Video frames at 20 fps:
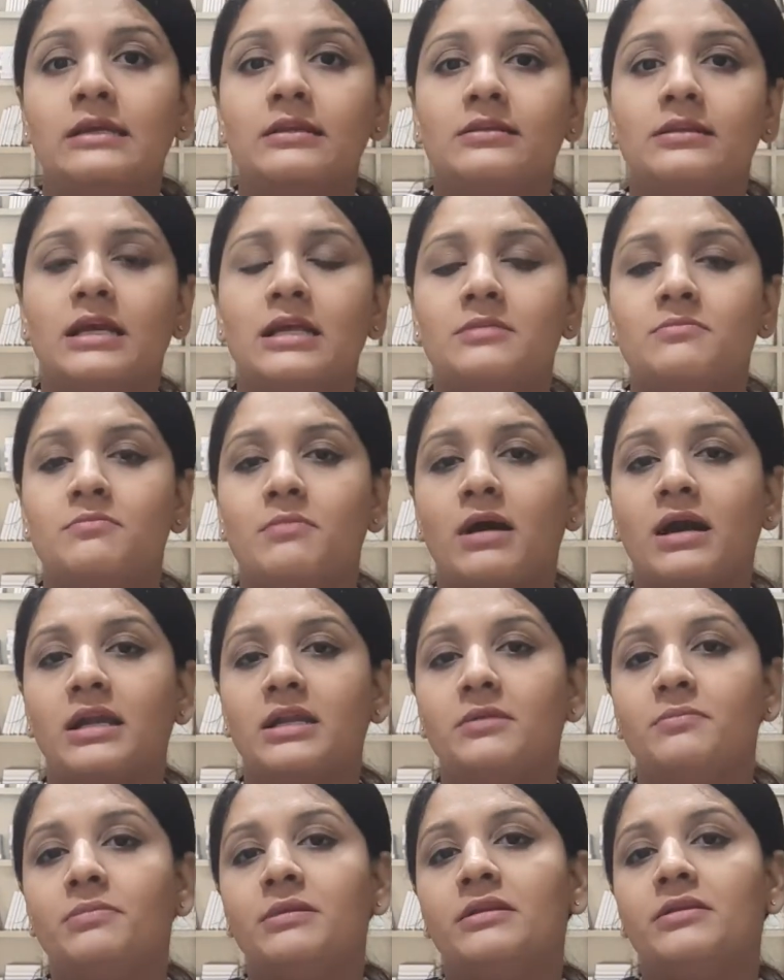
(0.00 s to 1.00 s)
There
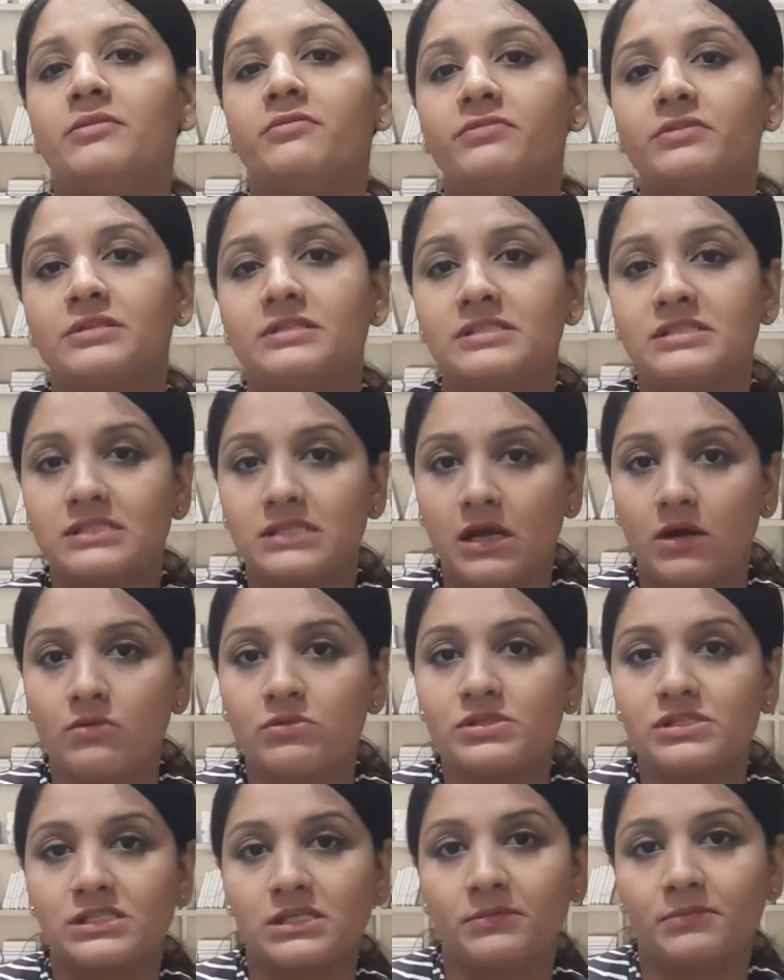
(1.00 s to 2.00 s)
might be different
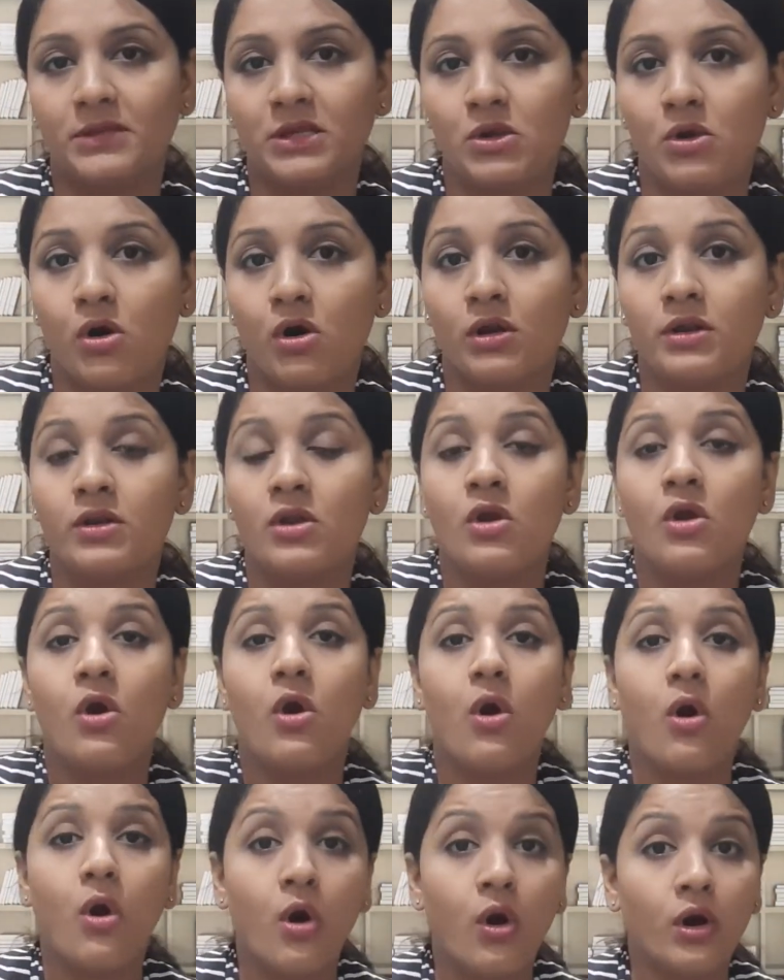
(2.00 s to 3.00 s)
sounds coming on,
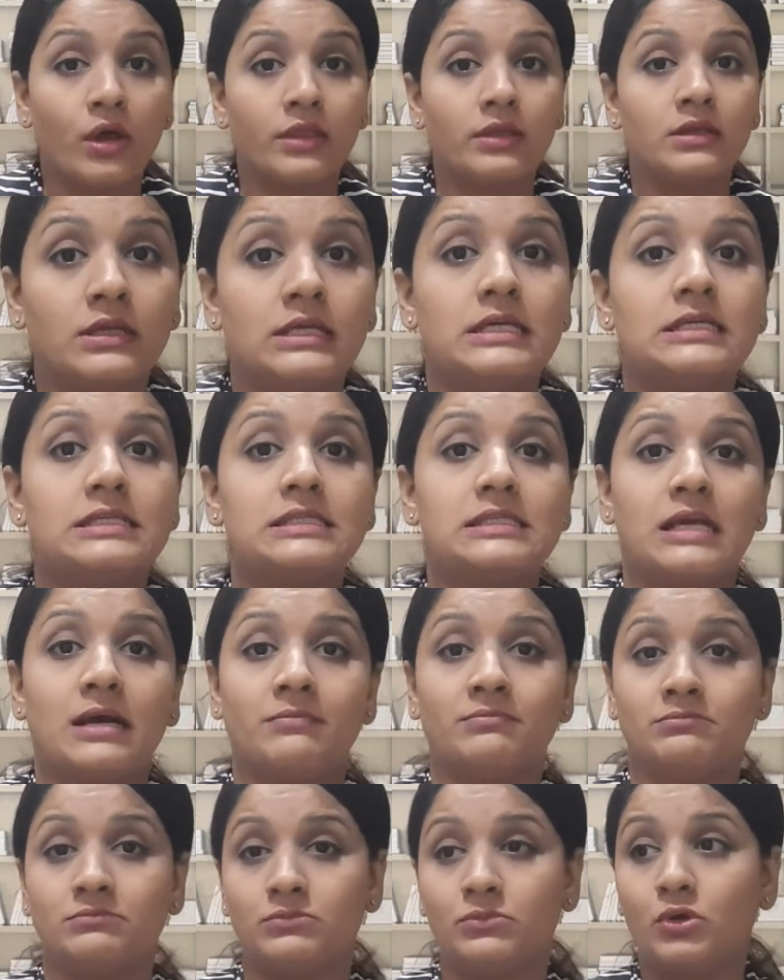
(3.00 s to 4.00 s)
or
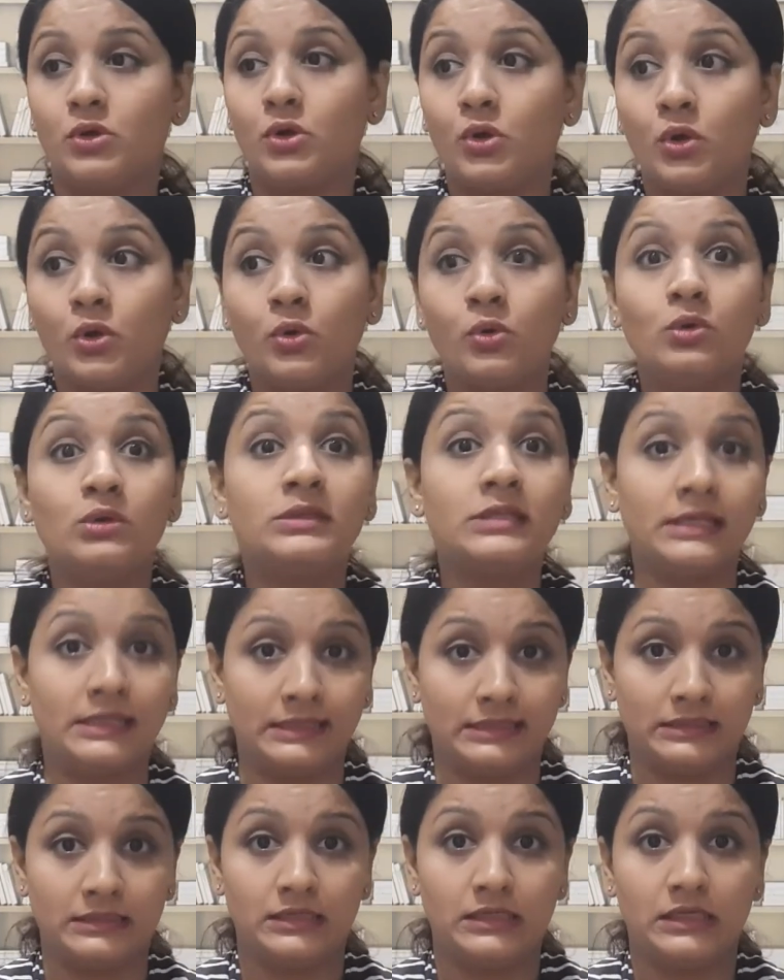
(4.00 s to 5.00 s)
some clothing.